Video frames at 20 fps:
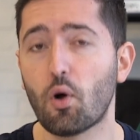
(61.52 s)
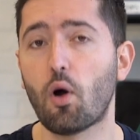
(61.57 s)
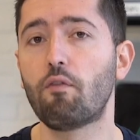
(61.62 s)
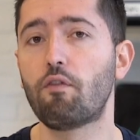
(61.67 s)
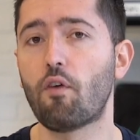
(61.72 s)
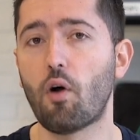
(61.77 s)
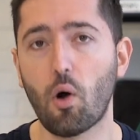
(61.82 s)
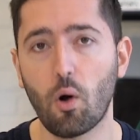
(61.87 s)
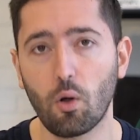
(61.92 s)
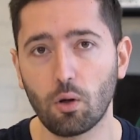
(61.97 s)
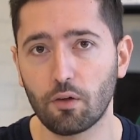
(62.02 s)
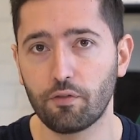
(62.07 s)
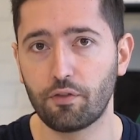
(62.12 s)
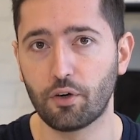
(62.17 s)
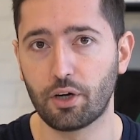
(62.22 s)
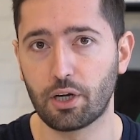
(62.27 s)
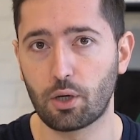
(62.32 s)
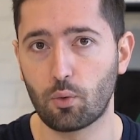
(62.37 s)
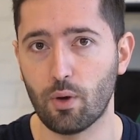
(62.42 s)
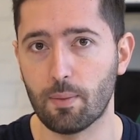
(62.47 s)
of all of
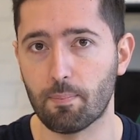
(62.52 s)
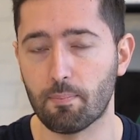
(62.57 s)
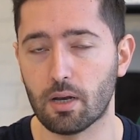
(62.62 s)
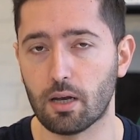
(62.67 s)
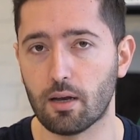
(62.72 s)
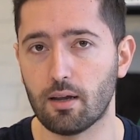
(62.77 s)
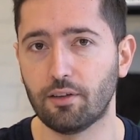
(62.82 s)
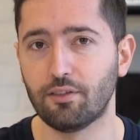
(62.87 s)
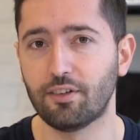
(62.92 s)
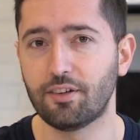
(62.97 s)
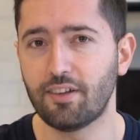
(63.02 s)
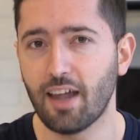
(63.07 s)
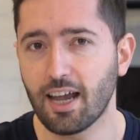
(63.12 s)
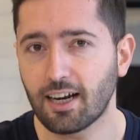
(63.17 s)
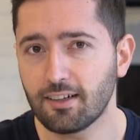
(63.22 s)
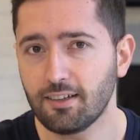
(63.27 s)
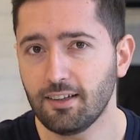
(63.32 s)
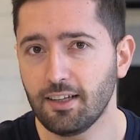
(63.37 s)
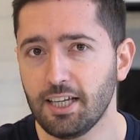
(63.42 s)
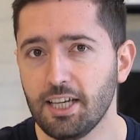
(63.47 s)
your equipment. And
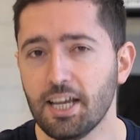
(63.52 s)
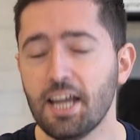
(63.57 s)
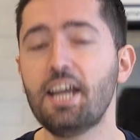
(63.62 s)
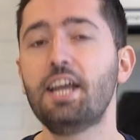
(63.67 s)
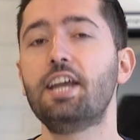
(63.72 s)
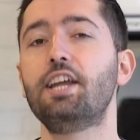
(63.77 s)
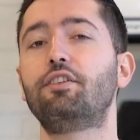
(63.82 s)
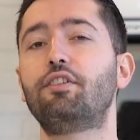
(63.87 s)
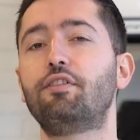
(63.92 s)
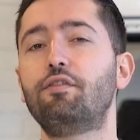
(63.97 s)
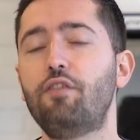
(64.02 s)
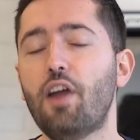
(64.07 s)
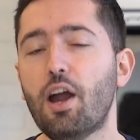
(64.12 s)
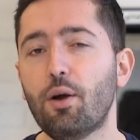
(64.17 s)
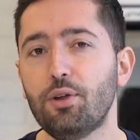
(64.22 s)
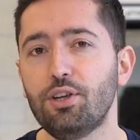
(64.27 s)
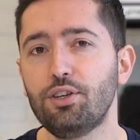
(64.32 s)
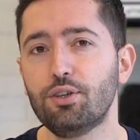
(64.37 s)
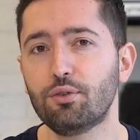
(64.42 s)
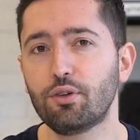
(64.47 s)
secondly, it's
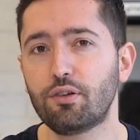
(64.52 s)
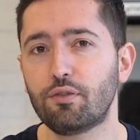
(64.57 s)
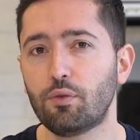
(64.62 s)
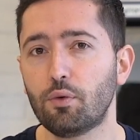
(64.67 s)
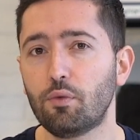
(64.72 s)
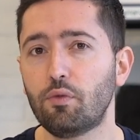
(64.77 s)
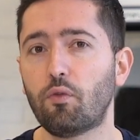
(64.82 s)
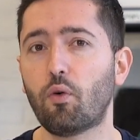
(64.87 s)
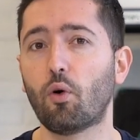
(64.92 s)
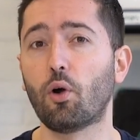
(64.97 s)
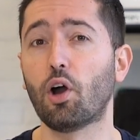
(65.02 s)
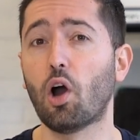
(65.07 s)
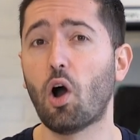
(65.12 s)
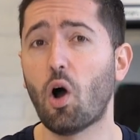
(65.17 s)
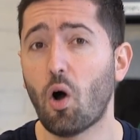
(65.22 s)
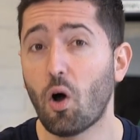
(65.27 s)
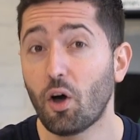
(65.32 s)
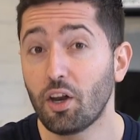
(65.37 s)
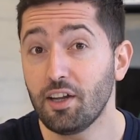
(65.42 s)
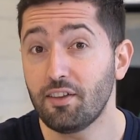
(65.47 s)
very useful for
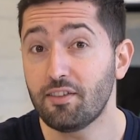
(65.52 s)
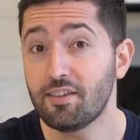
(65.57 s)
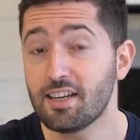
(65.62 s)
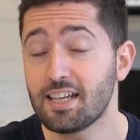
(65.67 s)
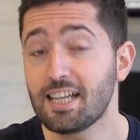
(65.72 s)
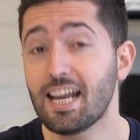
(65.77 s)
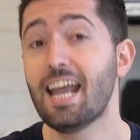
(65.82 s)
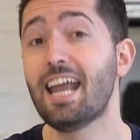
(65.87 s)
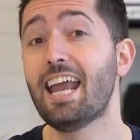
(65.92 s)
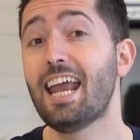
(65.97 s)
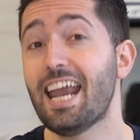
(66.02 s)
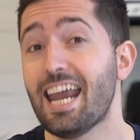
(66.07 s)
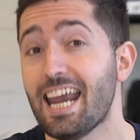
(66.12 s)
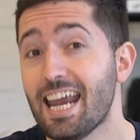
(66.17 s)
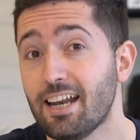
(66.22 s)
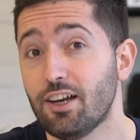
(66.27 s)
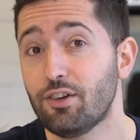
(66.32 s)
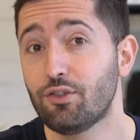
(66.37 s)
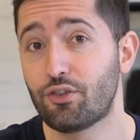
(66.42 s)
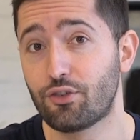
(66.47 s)
auditing
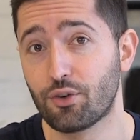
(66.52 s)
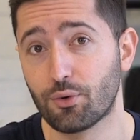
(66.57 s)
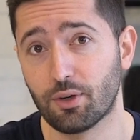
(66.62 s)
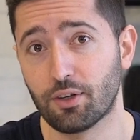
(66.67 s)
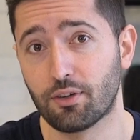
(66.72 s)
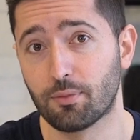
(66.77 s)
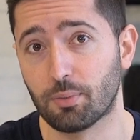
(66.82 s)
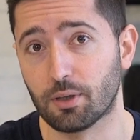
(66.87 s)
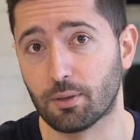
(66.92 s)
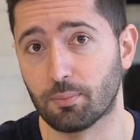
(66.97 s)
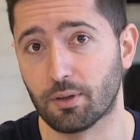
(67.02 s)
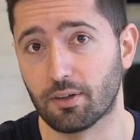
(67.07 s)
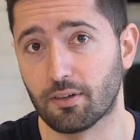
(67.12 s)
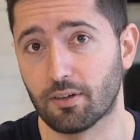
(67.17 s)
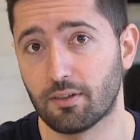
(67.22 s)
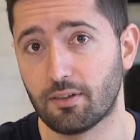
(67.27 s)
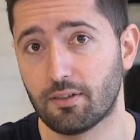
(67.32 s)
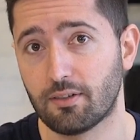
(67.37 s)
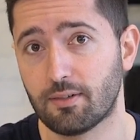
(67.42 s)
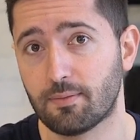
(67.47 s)
and insurance
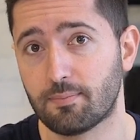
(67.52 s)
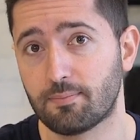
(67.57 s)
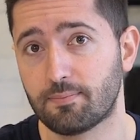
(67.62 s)
purposes.